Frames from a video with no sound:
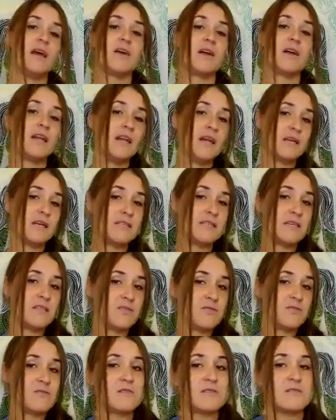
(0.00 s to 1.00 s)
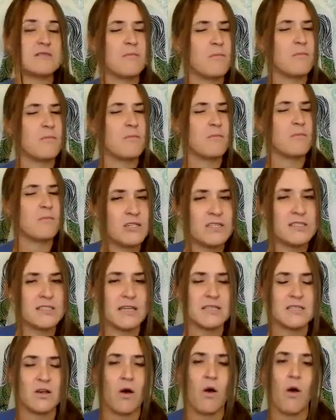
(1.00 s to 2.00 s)
You're connecting through the subconscious
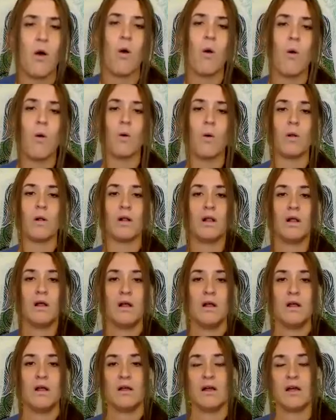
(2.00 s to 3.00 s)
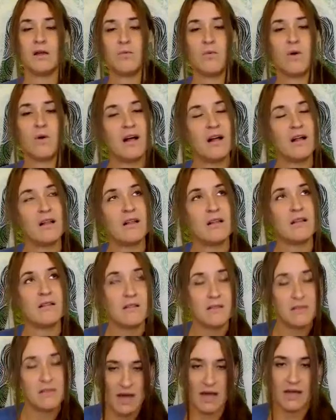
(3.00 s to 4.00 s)
as a whole. And
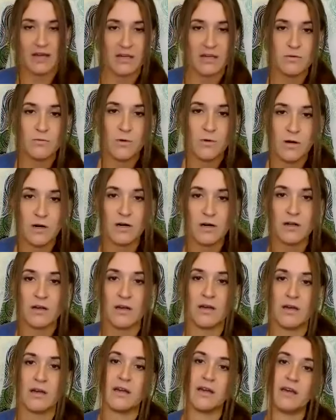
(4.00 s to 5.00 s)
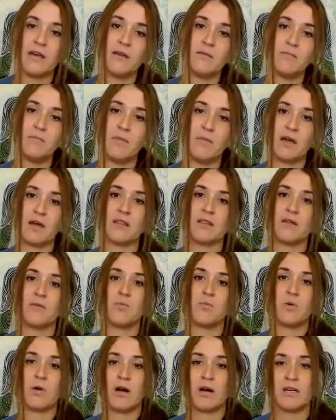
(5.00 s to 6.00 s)
while that can work, it can make the
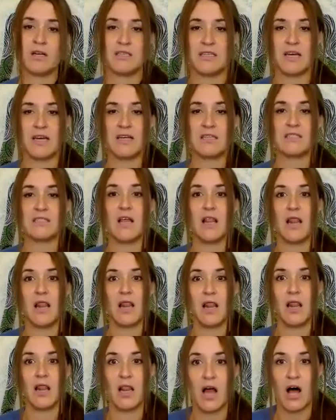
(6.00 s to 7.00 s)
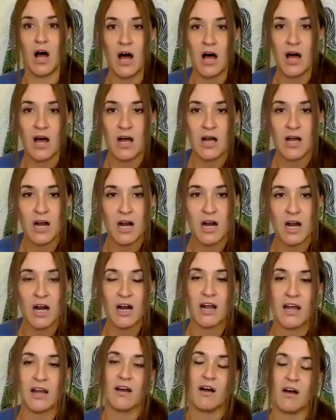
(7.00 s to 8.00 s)
process
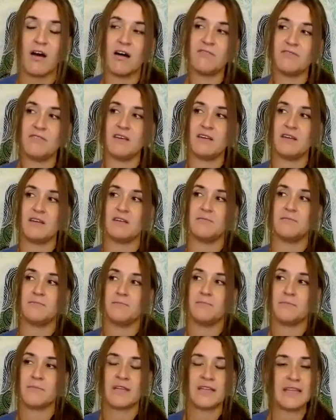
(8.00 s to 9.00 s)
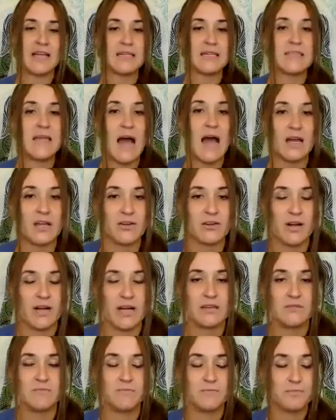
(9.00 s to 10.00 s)
longer and often less
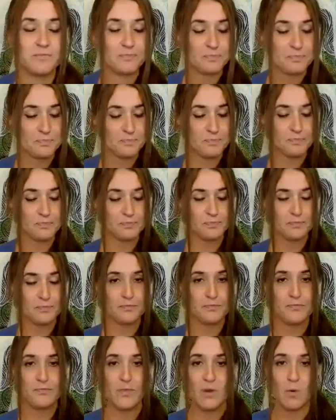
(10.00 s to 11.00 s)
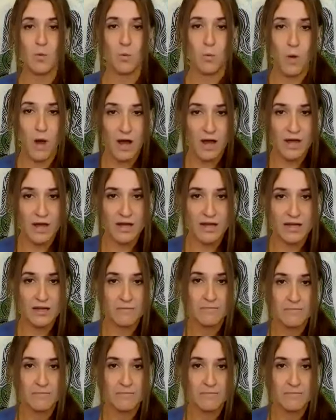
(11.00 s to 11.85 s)
accurate. Why?